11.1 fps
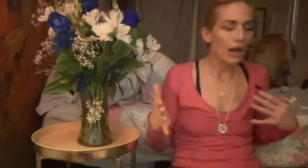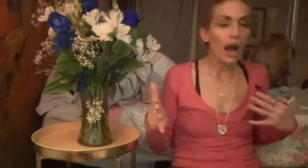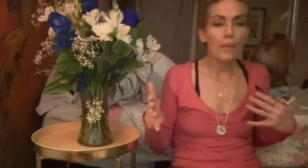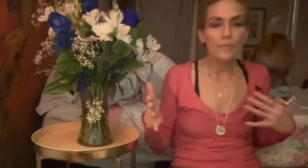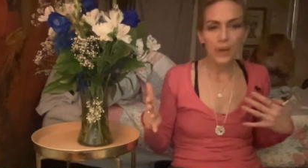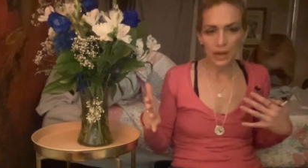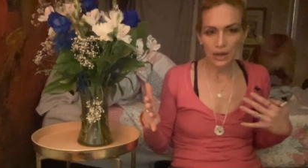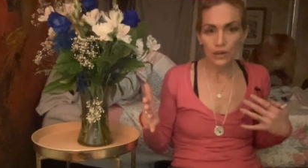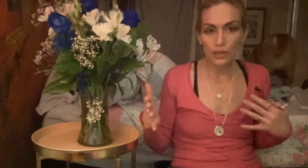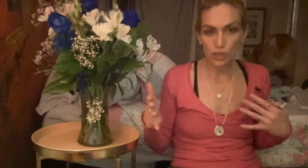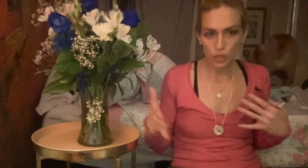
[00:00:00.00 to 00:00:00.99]
a minute
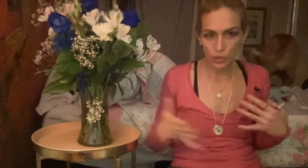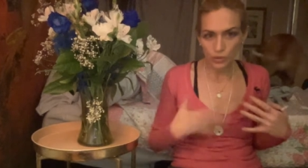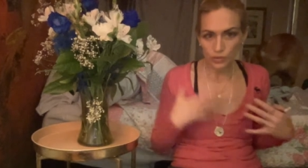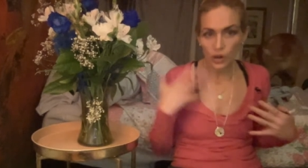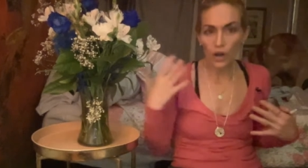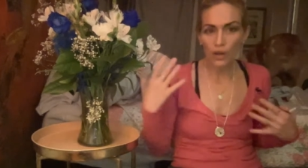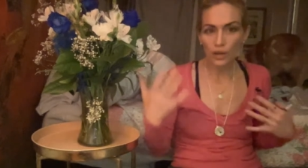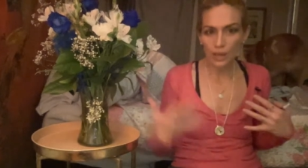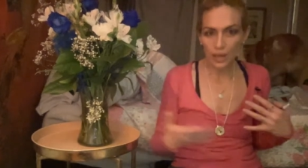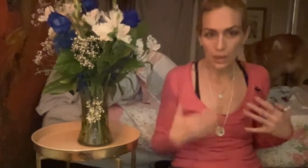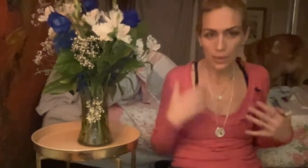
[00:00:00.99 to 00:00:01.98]
or two of
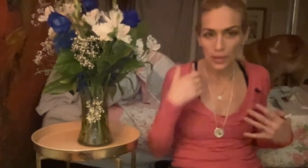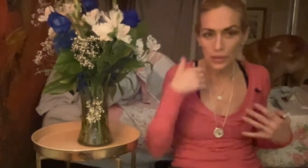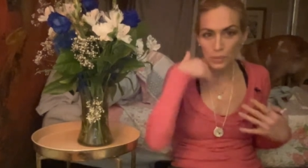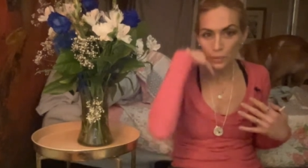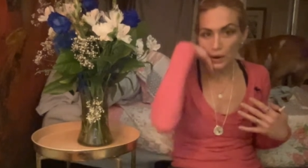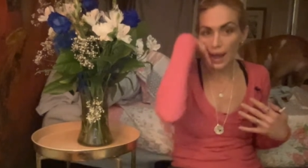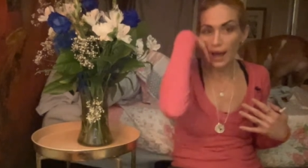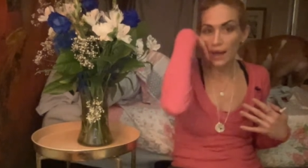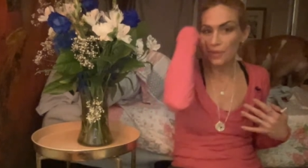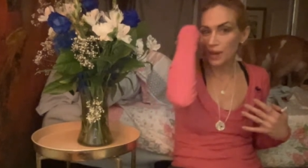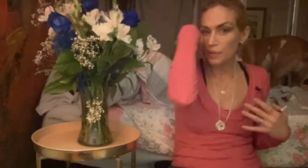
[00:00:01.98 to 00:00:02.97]
talking about the
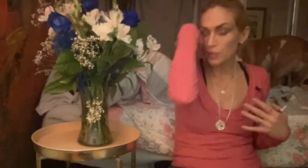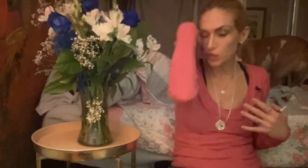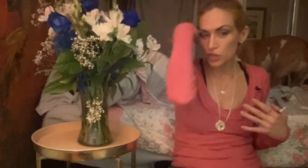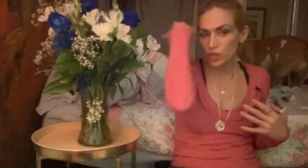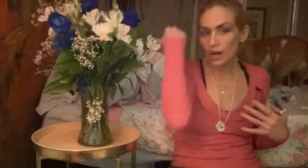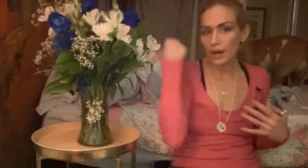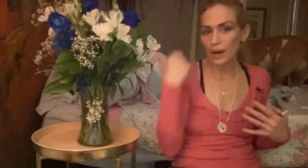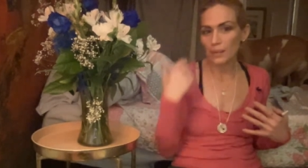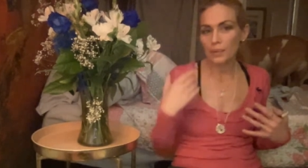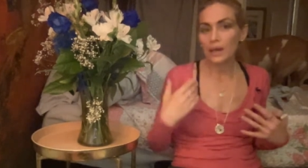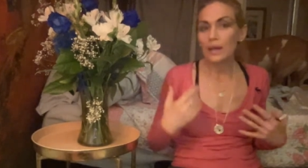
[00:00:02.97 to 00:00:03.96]
breath and would shut
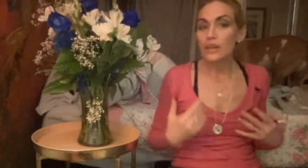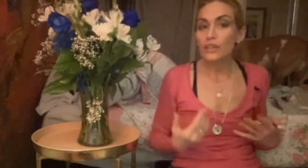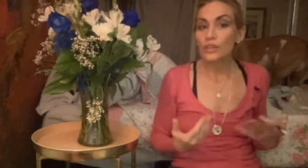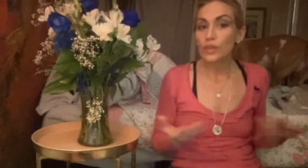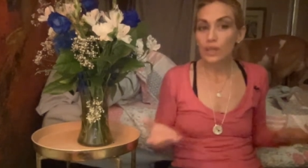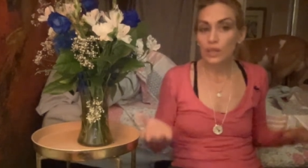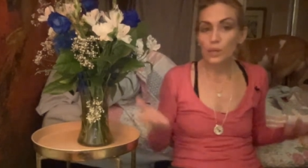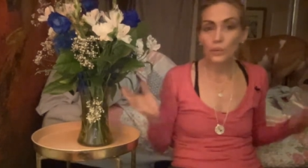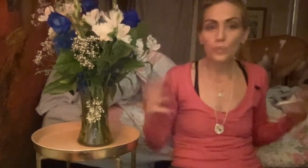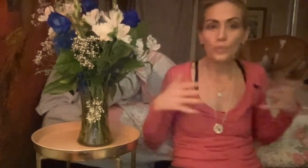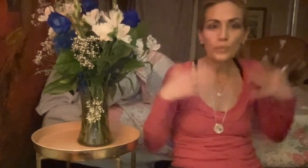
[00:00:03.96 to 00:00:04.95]
up. So I was like, can
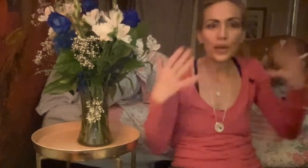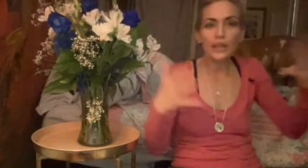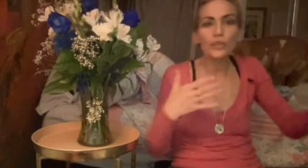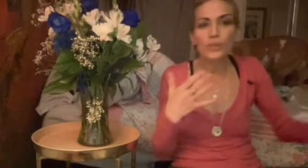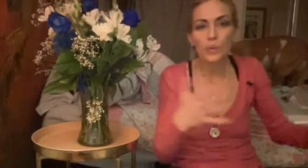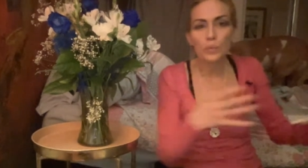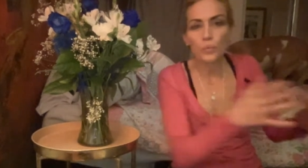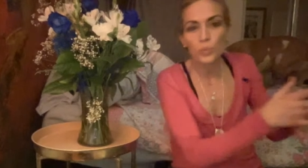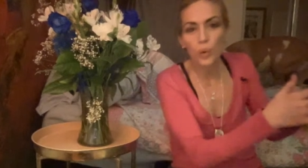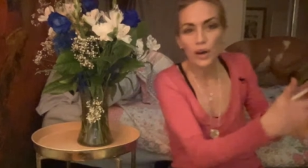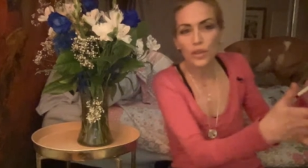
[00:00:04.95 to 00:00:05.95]
you, like, you say
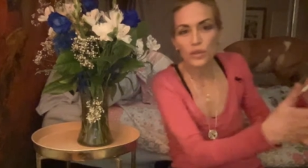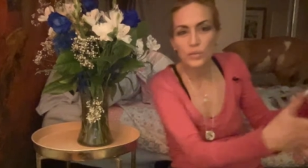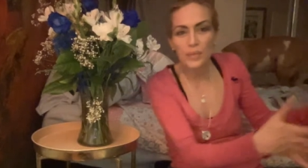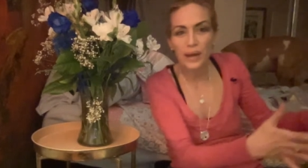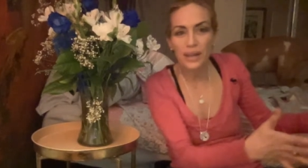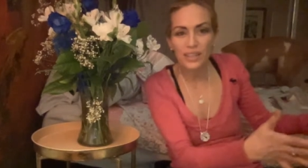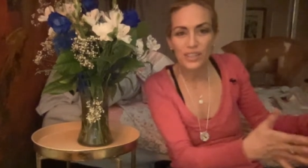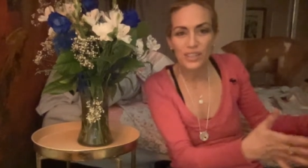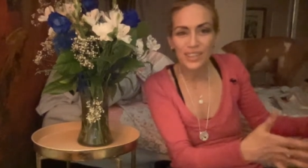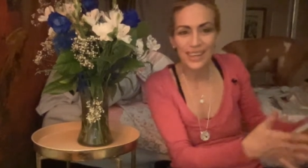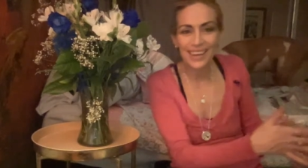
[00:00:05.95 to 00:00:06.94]
one of those minutes,
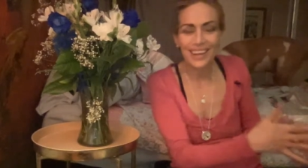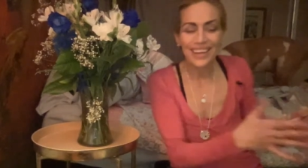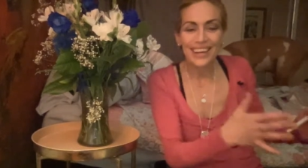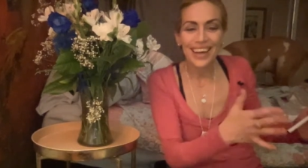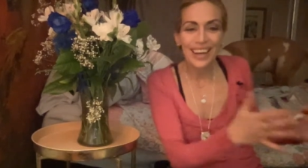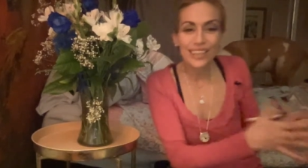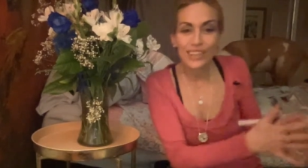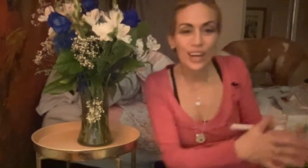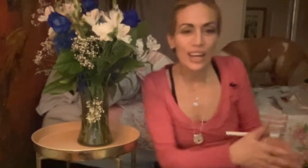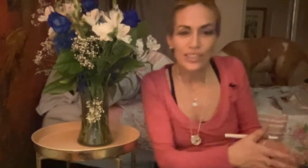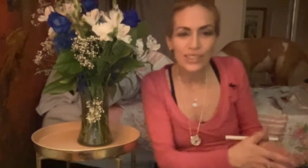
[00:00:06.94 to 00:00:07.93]
just like, and
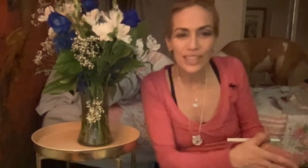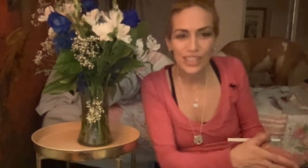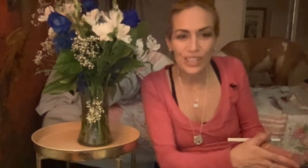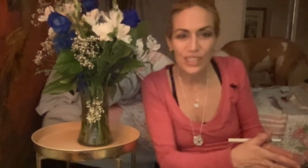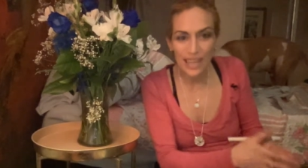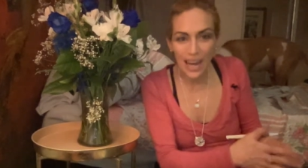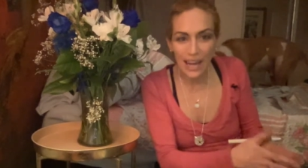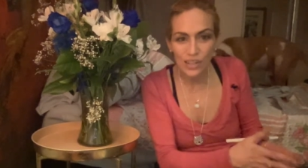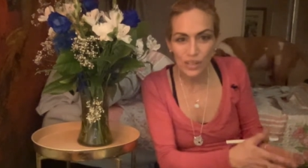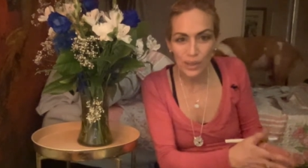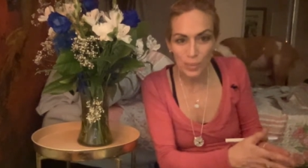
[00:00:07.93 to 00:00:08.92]
congratulations to
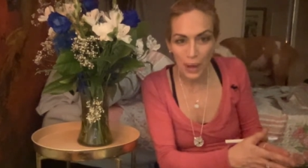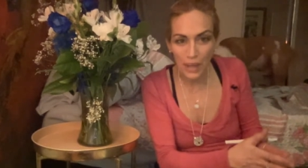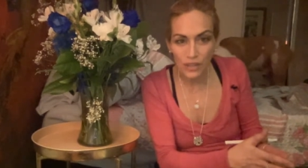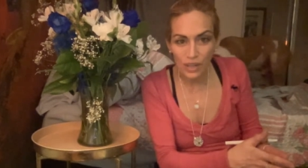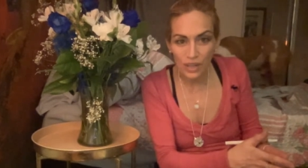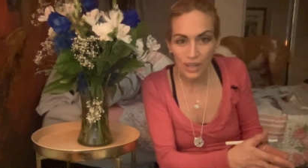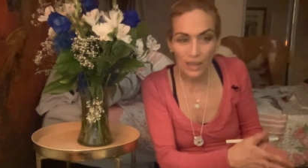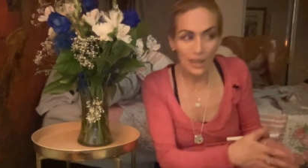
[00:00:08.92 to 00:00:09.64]
Ashley and Patrick.